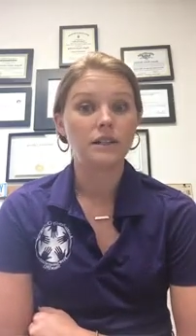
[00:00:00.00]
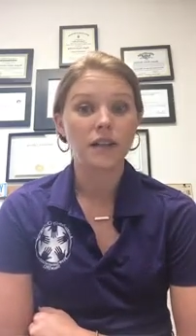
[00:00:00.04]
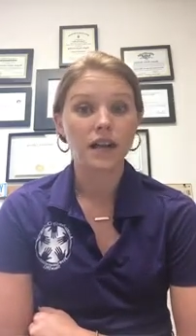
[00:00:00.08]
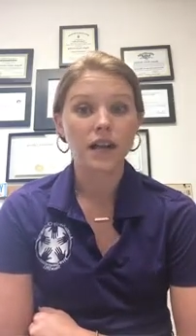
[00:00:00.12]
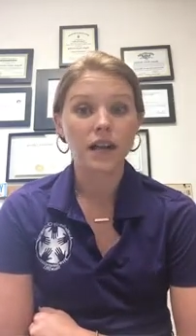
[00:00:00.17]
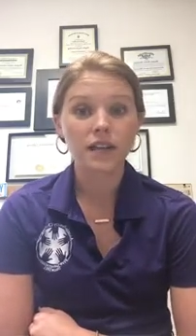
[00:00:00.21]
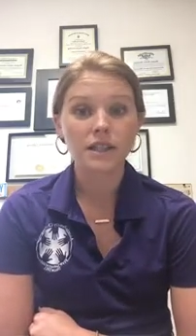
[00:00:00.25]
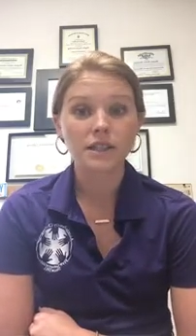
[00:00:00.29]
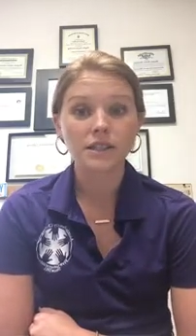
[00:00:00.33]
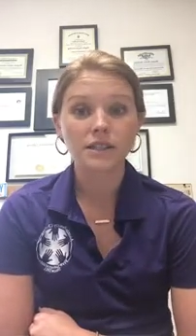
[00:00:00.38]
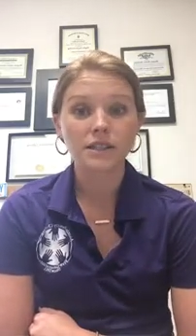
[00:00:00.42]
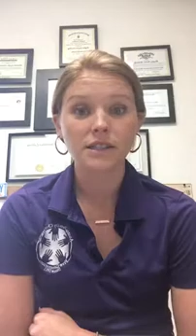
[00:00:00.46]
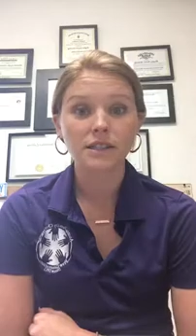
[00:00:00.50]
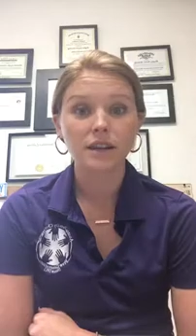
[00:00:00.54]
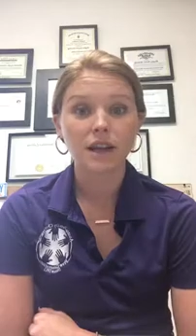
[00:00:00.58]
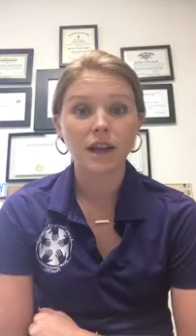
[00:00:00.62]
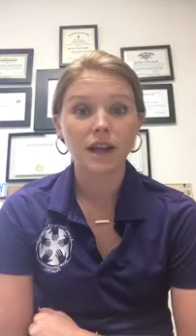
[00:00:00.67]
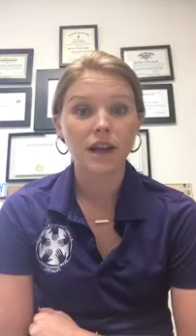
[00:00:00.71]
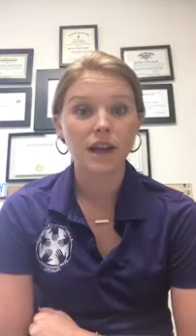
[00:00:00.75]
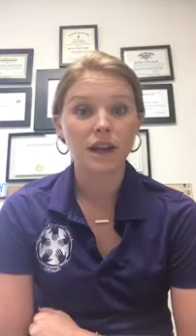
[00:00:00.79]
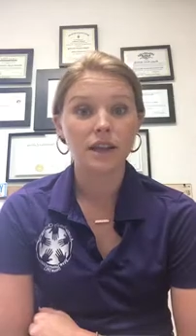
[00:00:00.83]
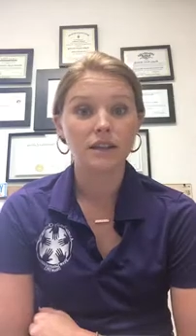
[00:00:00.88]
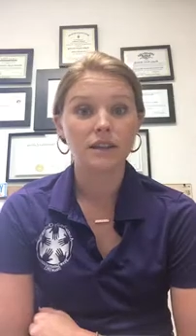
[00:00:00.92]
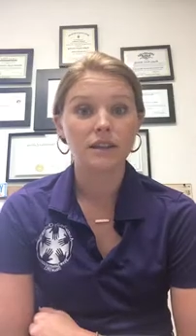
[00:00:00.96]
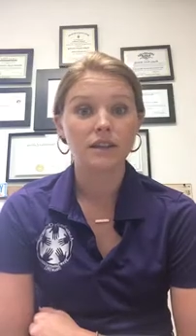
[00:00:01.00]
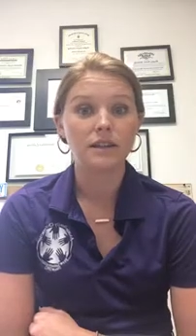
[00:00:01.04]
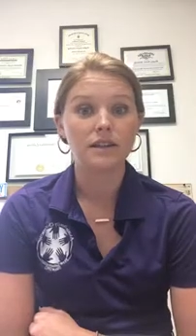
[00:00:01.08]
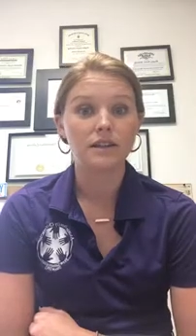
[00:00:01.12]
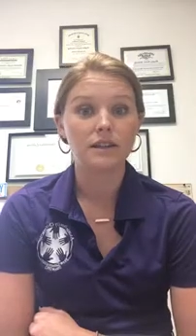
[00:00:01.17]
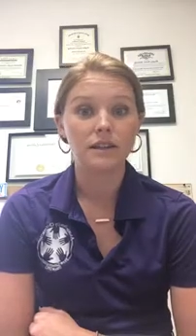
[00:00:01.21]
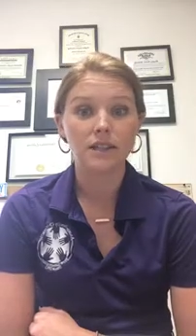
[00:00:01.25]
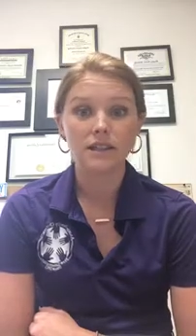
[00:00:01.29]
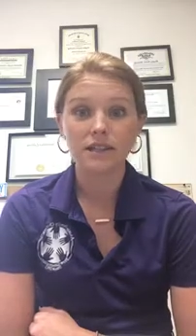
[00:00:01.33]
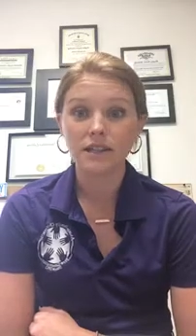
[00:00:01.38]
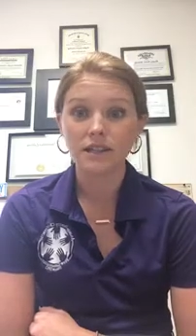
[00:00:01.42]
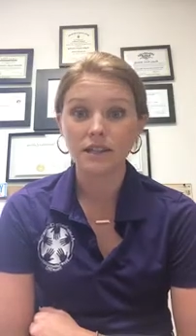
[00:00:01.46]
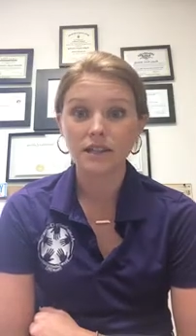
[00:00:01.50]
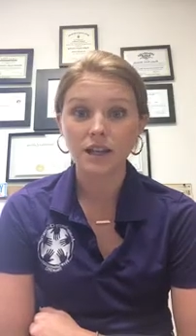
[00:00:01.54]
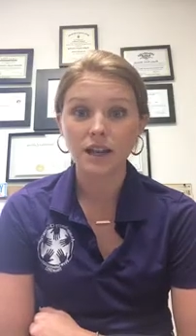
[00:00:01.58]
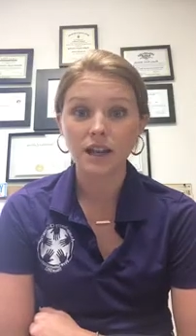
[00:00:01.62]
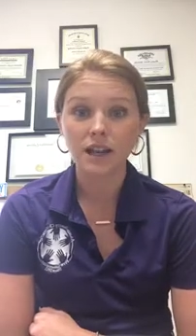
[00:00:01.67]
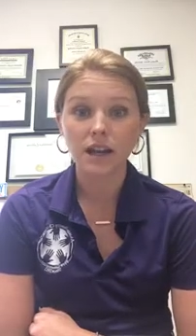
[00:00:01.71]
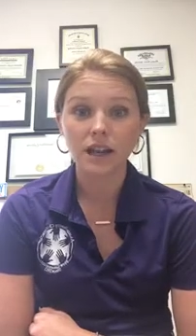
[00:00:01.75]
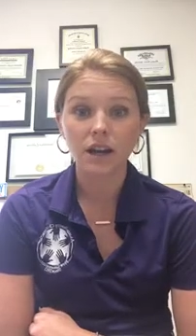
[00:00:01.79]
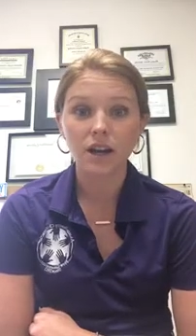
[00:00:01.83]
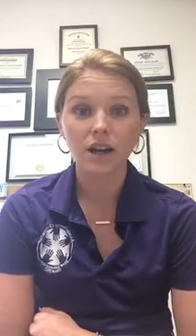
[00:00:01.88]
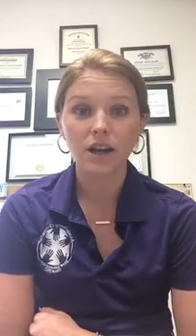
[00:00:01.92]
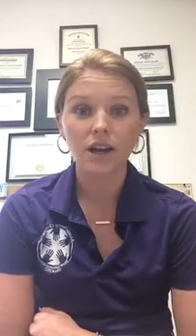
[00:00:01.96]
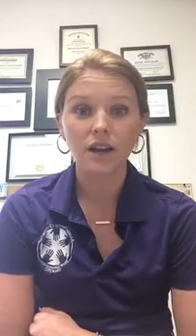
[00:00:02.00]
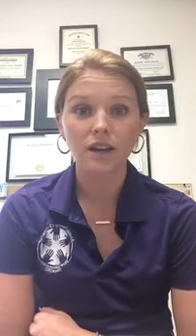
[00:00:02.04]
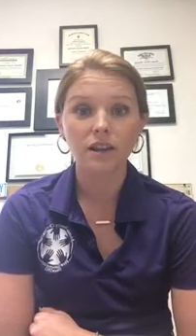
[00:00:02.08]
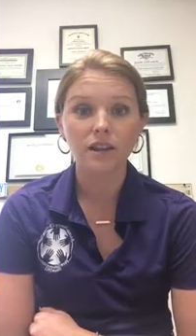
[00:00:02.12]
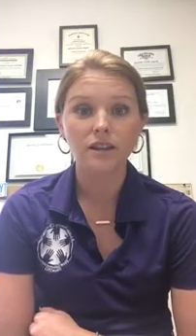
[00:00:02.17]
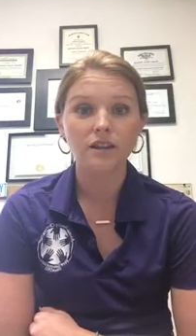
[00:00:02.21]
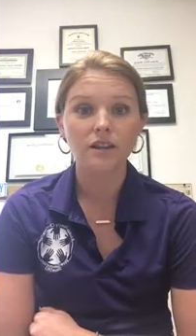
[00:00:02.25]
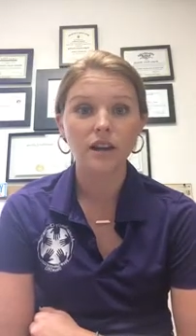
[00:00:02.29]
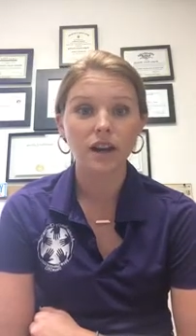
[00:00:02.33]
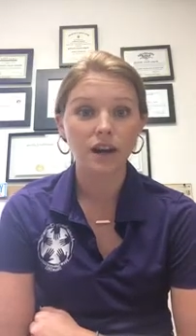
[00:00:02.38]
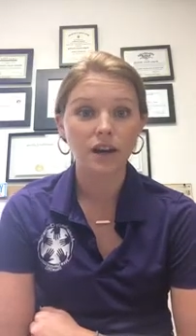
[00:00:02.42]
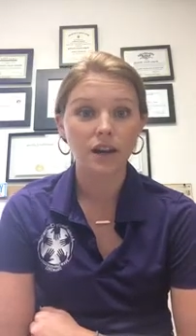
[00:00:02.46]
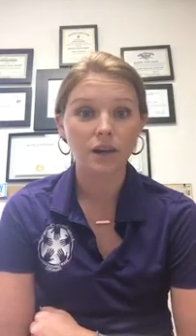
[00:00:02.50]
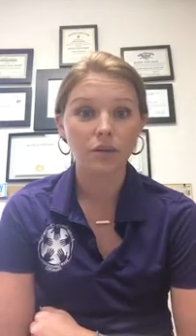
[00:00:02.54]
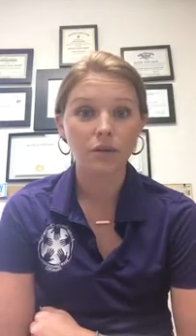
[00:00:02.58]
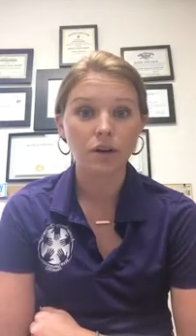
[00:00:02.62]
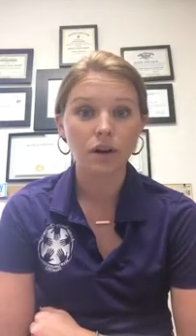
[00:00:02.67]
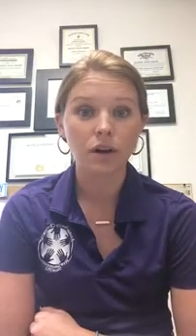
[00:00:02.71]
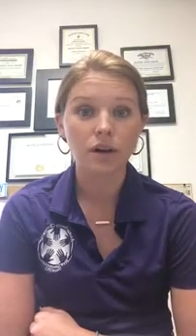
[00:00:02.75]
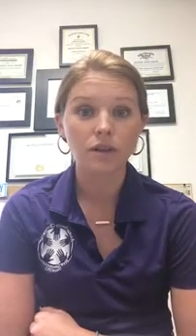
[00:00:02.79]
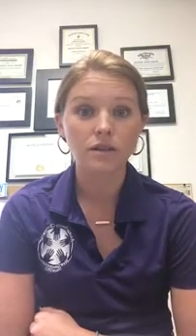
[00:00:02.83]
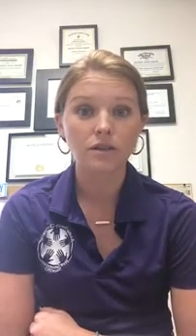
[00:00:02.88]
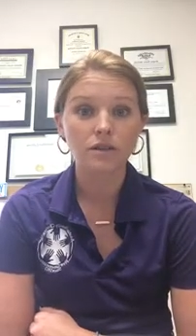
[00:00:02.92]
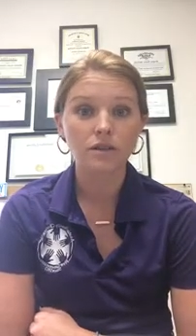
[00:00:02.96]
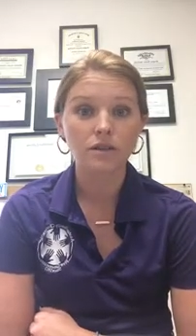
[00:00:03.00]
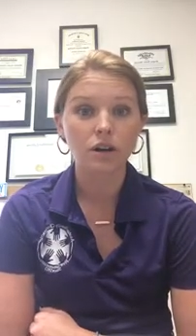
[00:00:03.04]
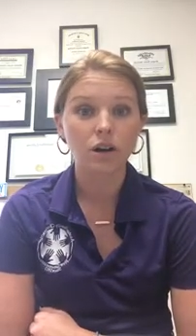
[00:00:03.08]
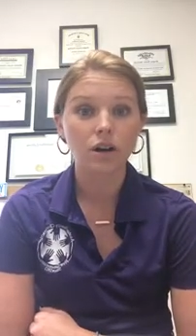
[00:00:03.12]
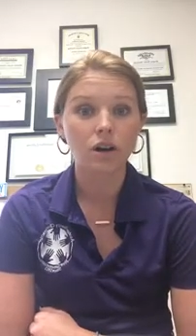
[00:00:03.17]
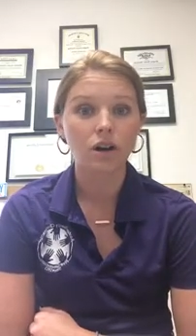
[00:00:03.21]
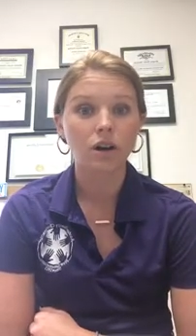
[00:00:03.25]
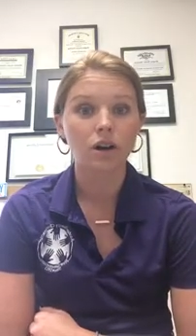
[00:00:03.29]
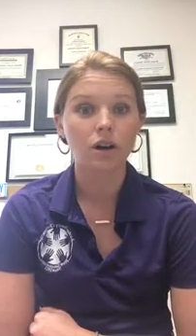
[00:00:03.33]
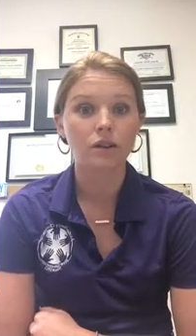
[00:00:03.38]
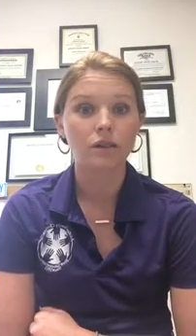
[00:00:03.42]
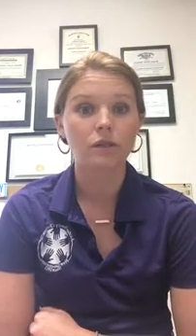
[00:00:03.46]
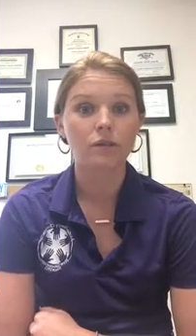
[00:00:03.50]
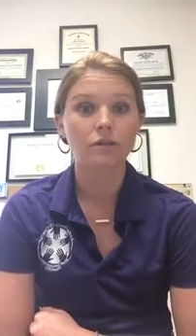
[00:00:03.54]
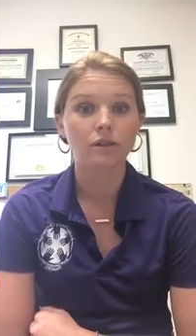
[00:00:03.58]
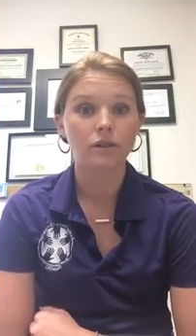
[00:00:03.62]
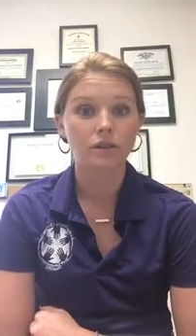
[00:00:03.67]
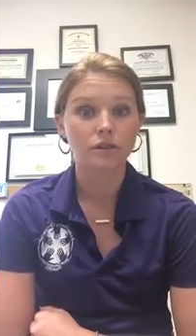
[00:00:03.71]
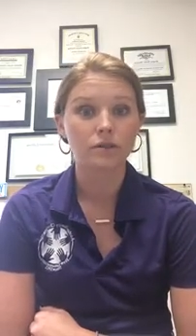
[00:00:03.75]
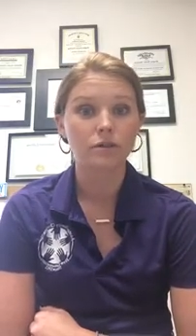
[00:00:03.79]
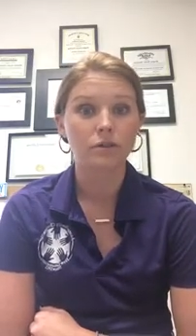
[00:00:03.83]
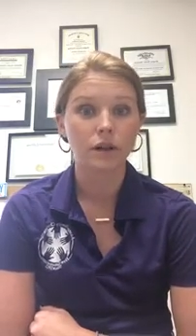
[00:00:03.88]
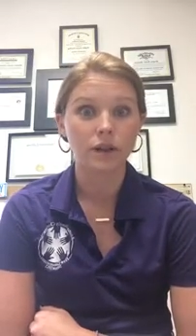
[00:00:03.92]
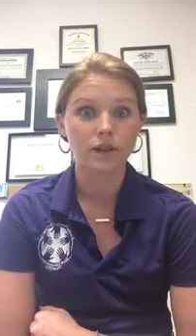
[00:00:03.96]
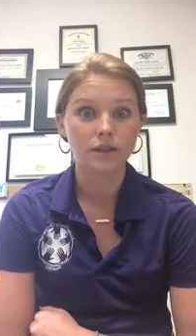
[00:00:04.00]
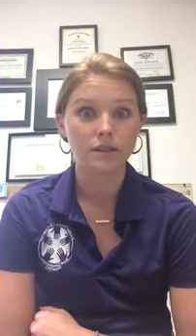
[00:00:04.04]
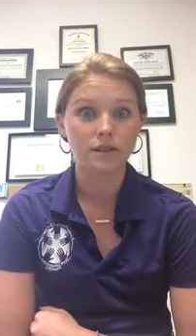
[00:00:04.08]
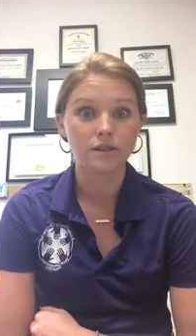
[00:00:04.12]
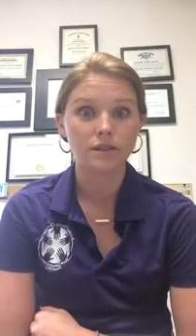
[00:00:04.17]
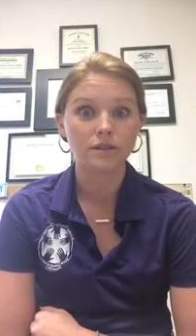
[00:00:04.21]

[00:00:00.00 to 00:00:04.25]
ticks and the diseases they carry, the tiny ones are the worst ones.